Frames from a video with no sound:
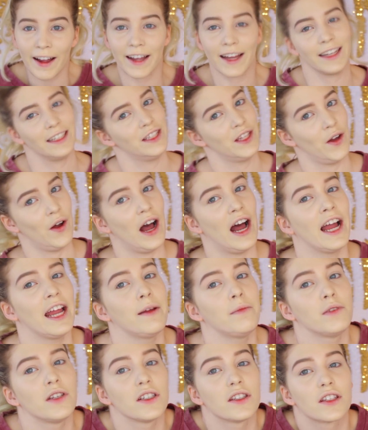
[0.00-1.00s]
Guys, so I
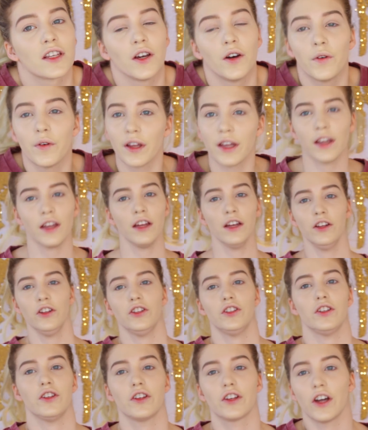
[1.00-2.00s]
am just going
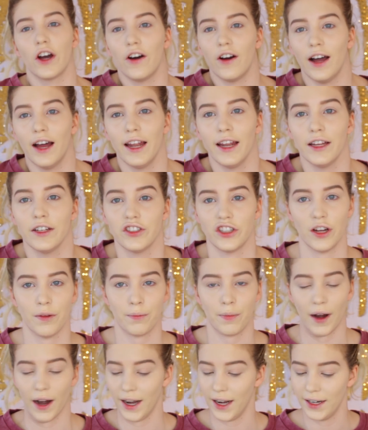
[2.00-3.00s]
to go ahead and
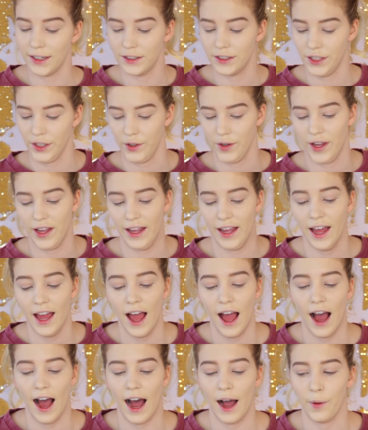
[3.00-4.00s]
jump right into it.
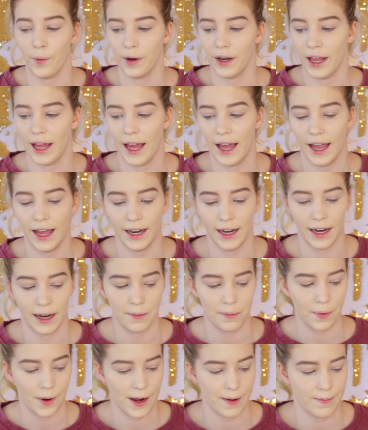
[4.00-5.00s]
I went ahead and
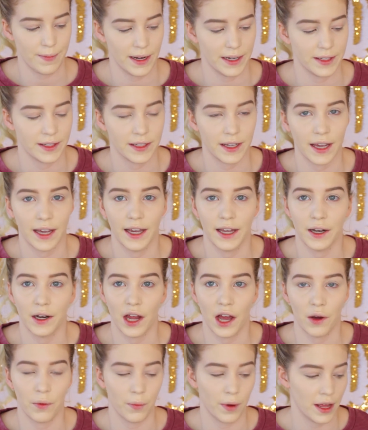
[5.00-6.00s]
I prepped my
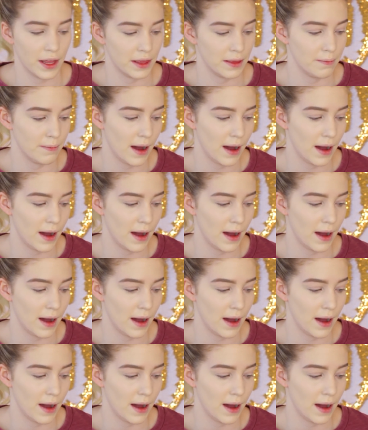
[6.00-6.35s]
skin with